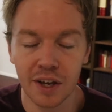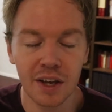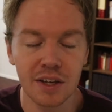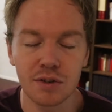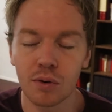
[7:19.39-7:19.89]

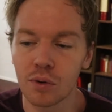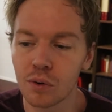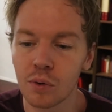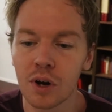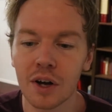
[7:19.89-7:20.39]
It is
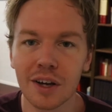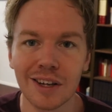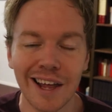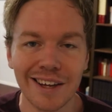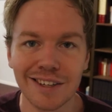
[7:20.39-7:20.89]
all
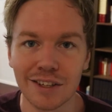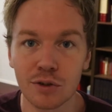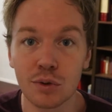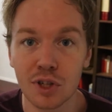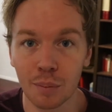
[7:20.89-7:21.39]
connected
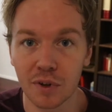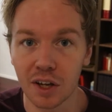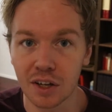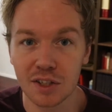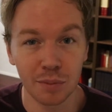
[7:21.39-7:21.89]
to
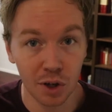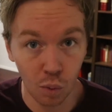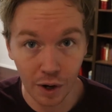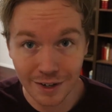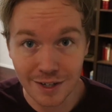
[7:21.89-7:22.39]
something
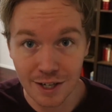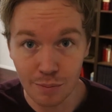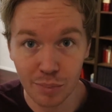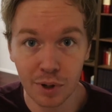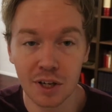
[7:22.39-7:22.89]
quite deep,